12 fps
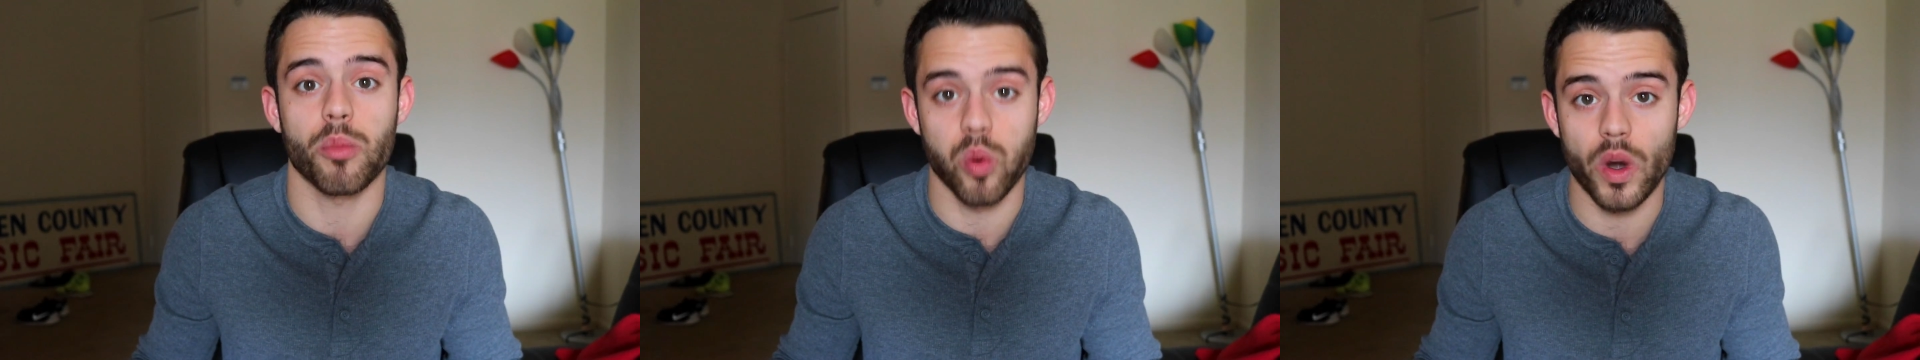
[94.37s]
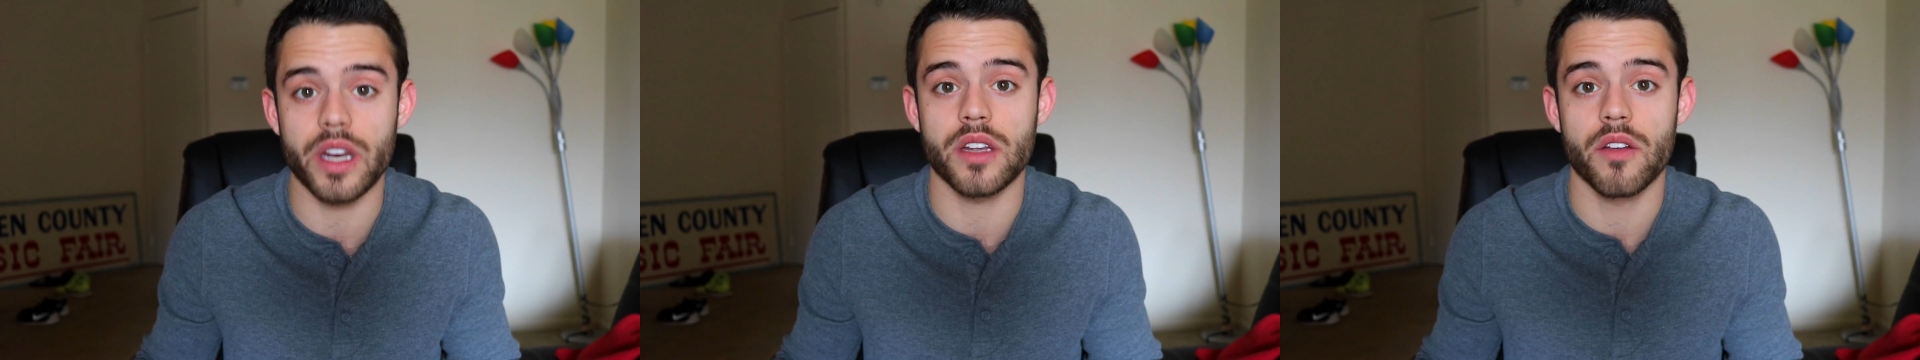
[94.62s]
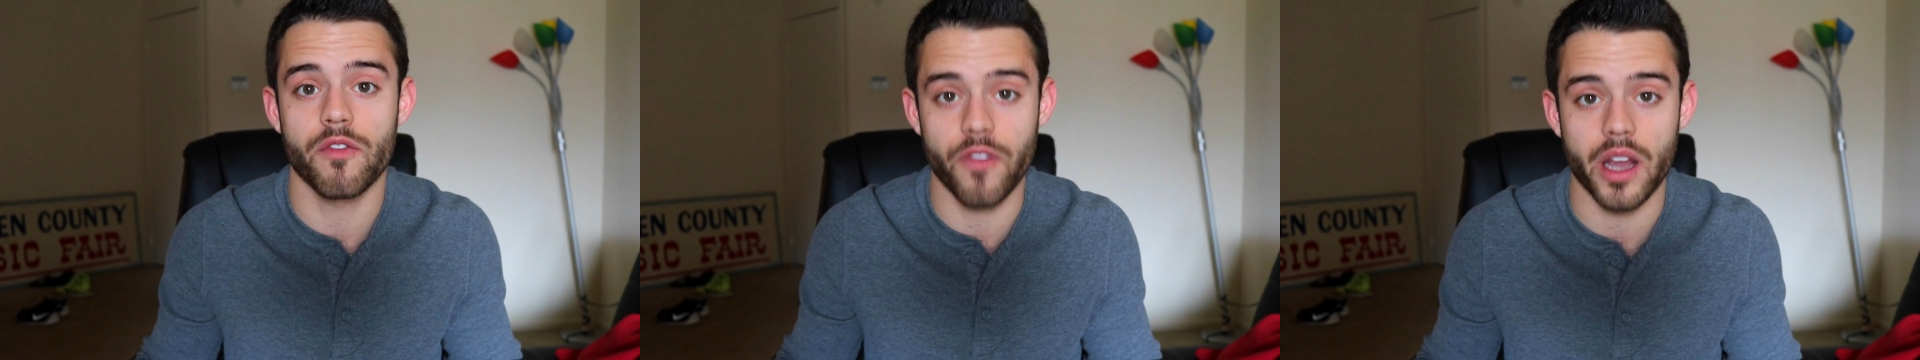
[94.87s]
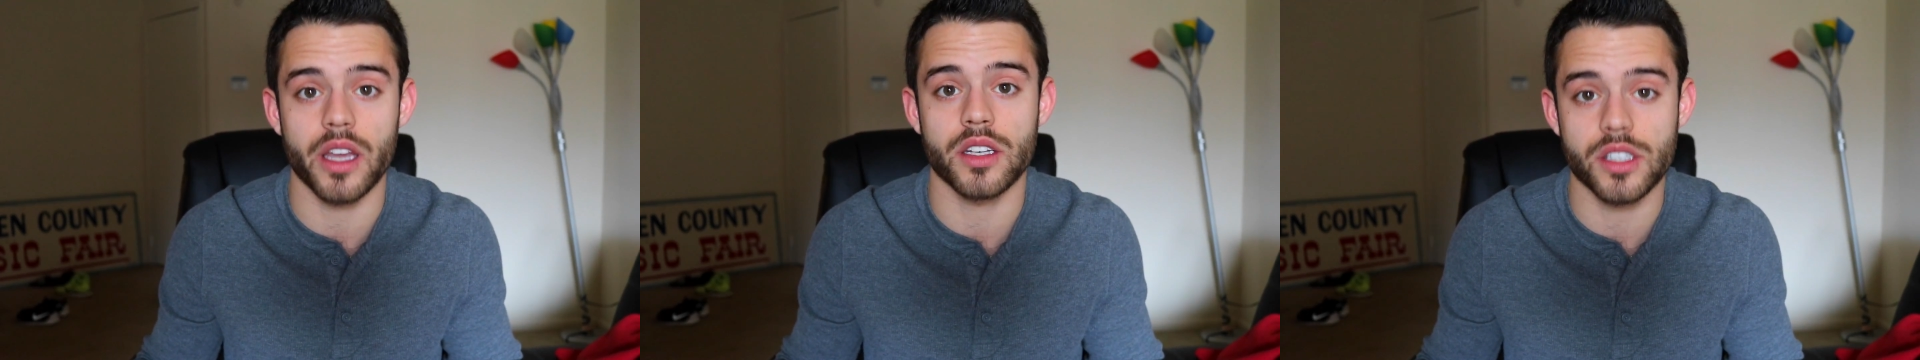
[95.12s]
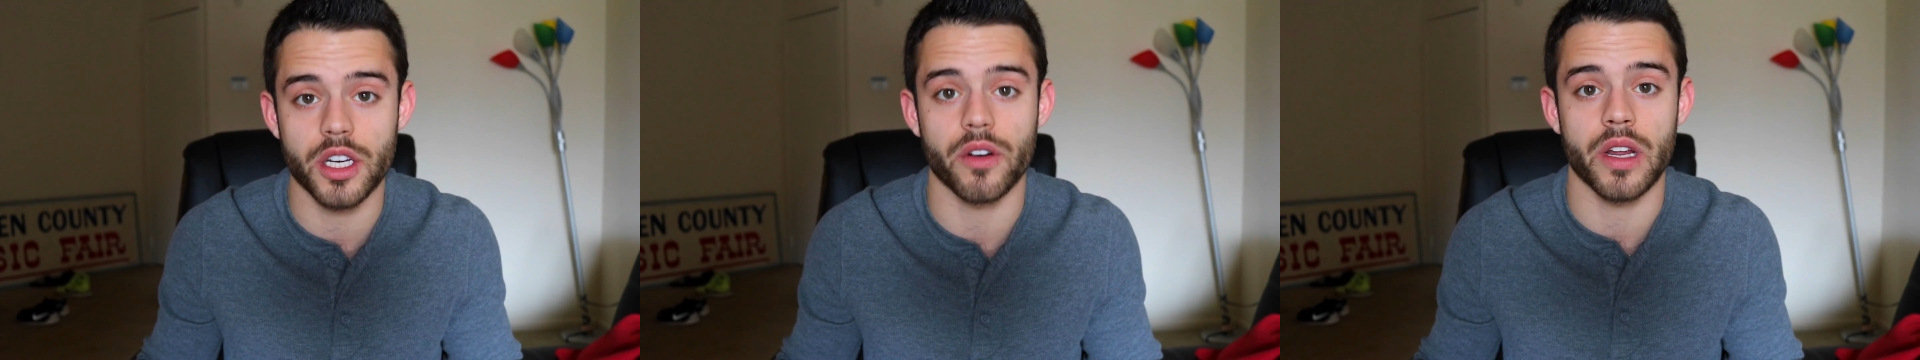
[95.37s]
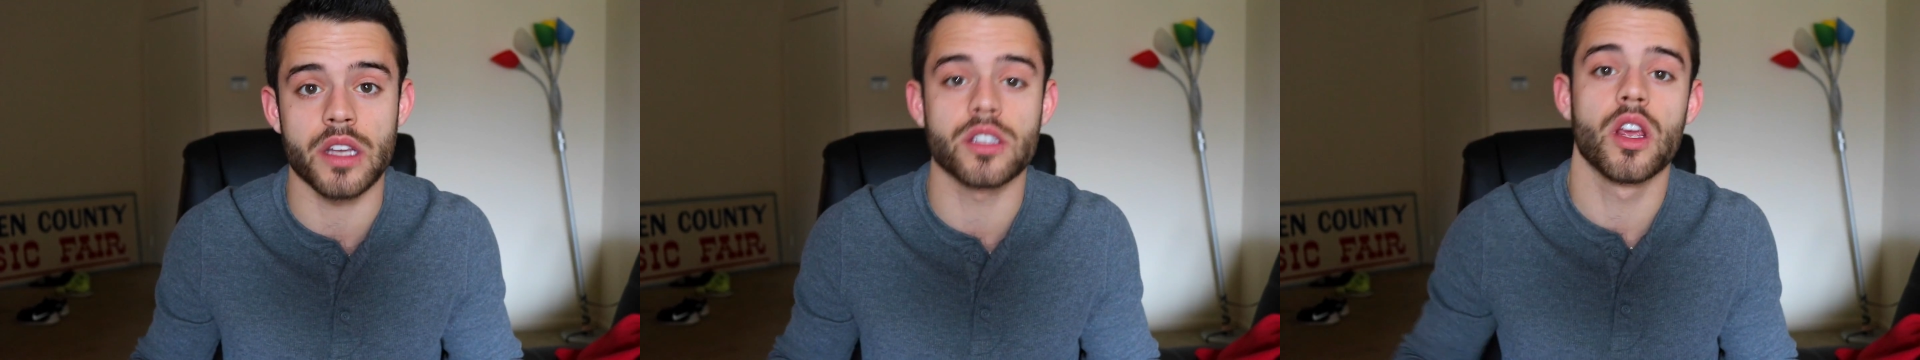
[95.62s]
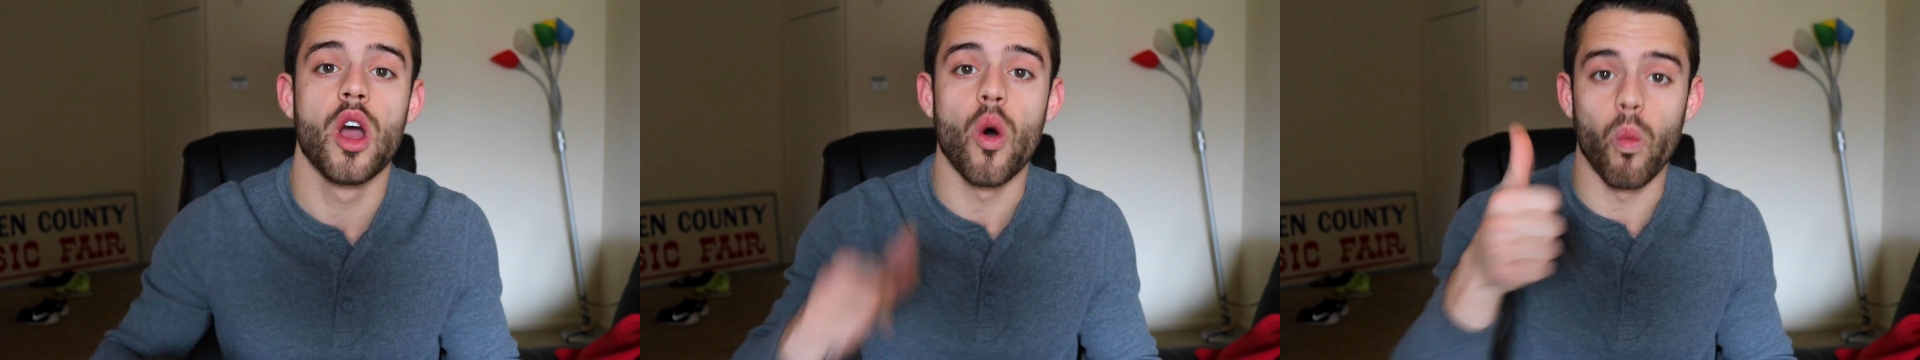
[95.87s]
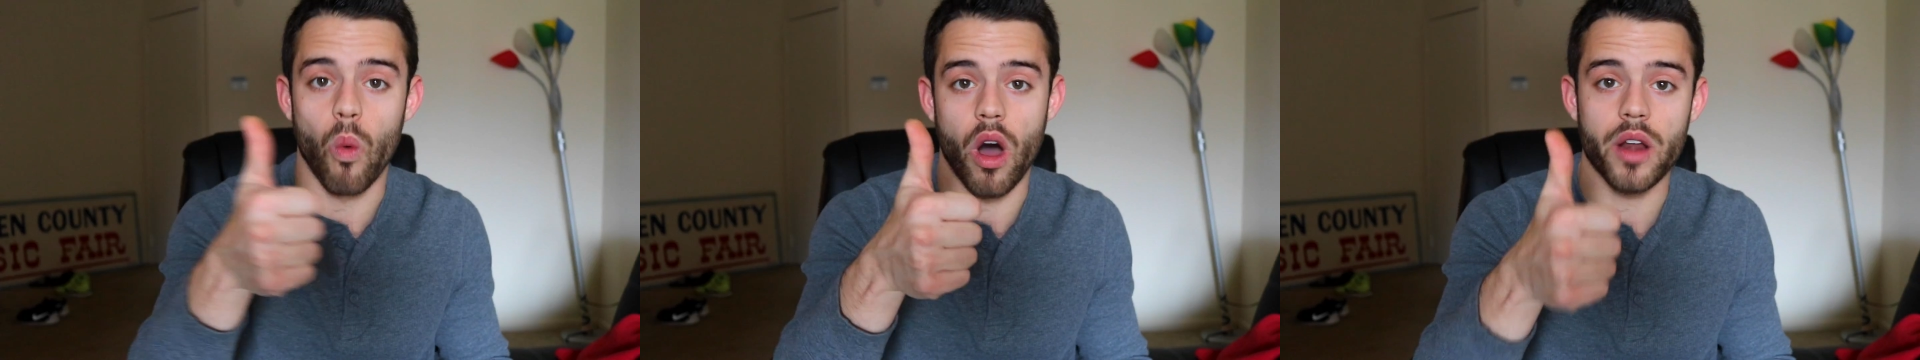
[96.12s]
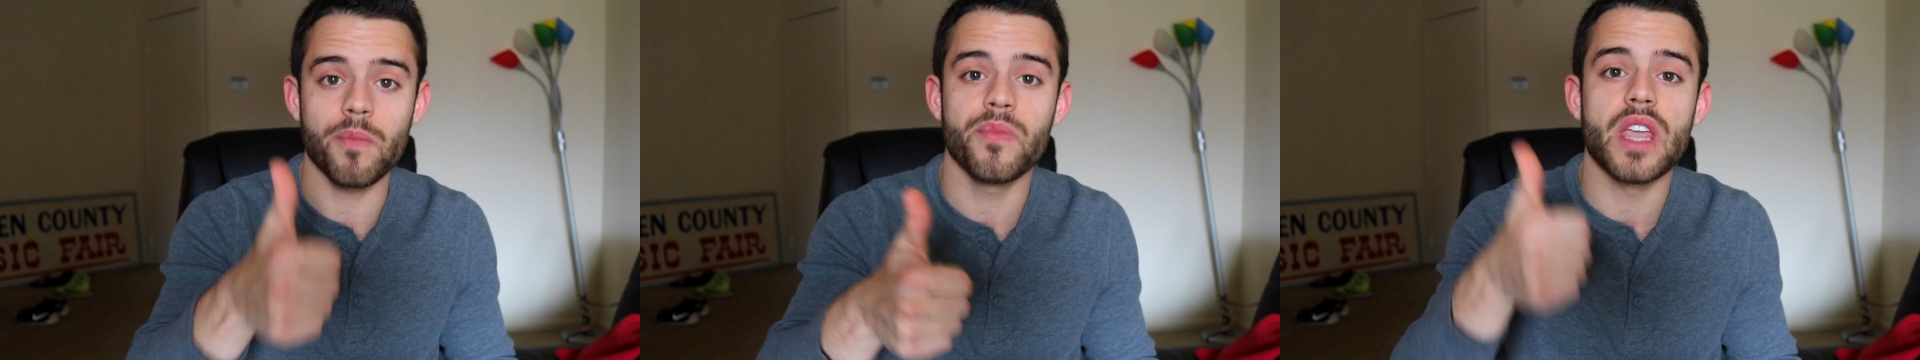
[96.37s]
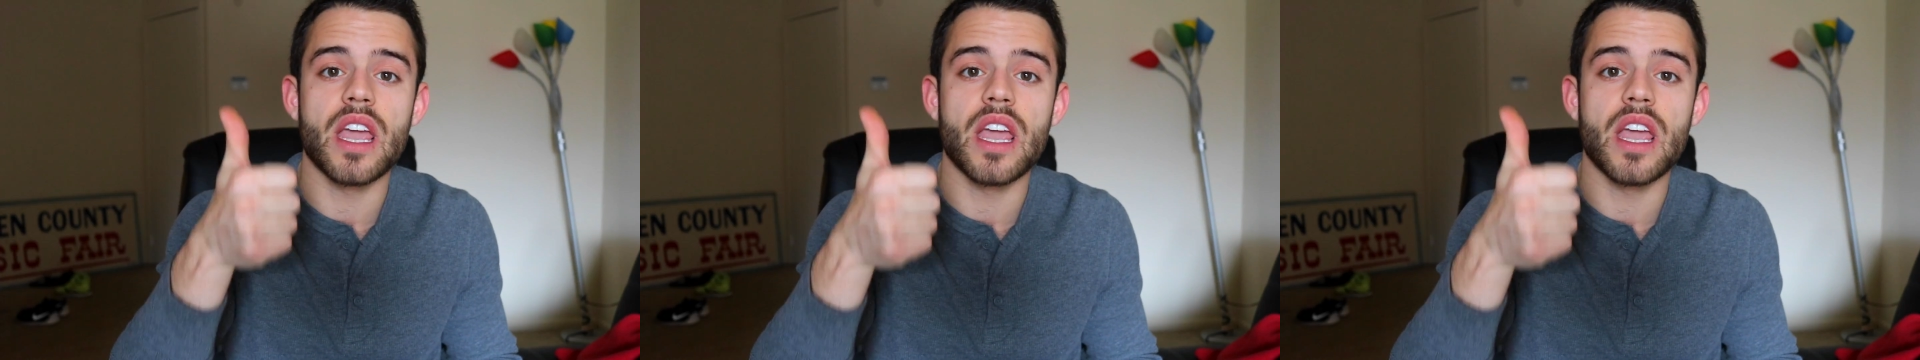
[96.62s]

pretty fucking serious. One,